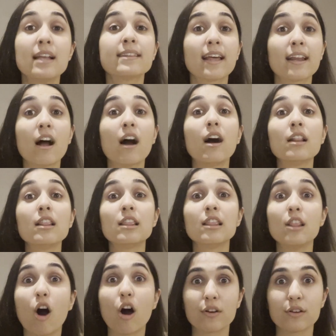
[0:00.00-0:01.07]
There are a
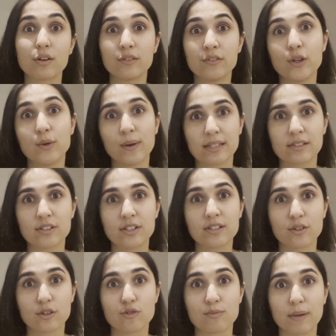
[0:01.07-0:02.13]
lot of UX
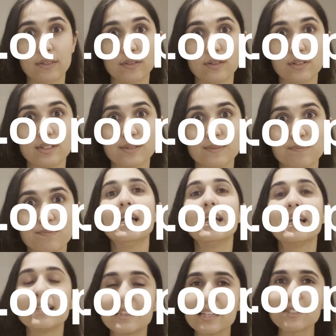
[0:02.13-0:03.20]
research methods.
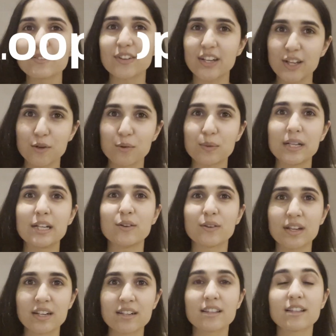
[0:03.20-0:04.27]
In this video, we'll
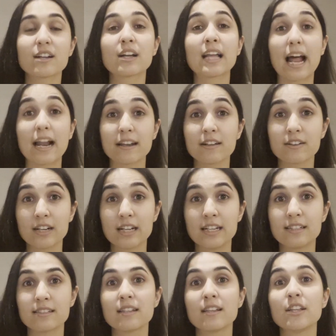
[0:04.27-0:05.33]
look into the
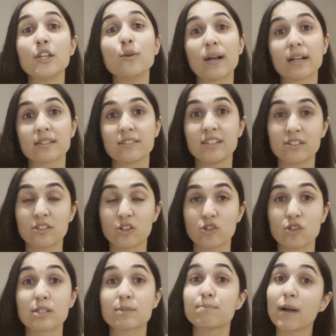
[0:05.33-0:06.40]
categories UX
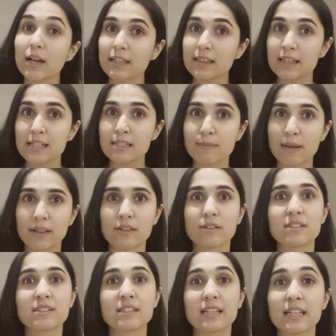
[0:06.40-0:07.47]
researchers bucket these
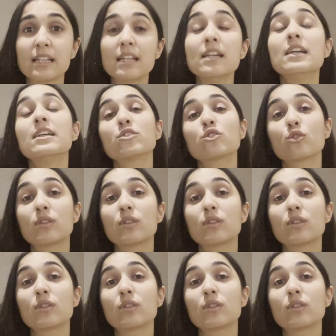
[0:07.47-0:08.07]
methods in so